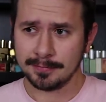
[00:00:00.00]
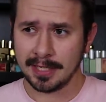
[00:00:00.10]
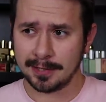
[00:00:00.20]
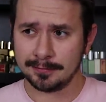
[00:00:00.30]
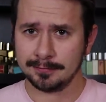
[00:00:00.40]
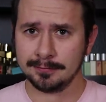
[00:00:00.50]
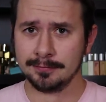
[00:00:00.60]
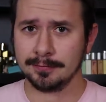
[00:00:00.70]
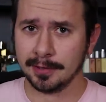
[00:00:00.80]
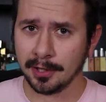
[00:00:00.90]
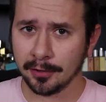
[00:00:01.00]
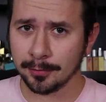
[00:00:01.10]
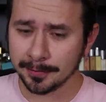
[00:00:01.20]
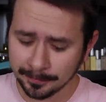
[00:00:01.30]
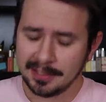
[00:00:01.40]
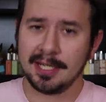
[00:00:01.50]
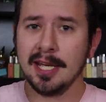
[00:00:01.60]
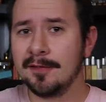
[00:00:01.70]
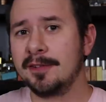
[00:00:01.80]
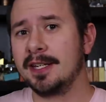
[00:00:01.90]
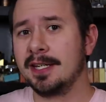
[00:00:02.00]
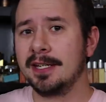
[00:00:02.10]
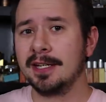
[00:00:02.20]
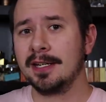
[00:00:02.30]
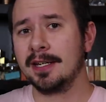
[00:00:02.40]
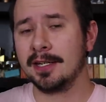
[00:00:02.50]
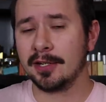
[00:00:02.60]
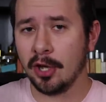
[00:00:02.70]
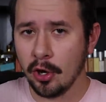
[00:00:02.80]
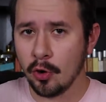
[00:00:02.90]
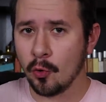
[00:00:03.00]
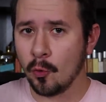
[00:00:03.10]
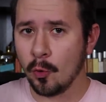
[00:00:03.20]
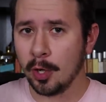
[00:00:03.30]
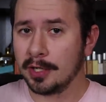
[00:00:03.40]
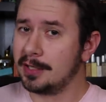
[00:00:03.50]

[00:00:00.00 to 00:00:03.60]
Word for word: Yeah, another one. Tiffany & Co.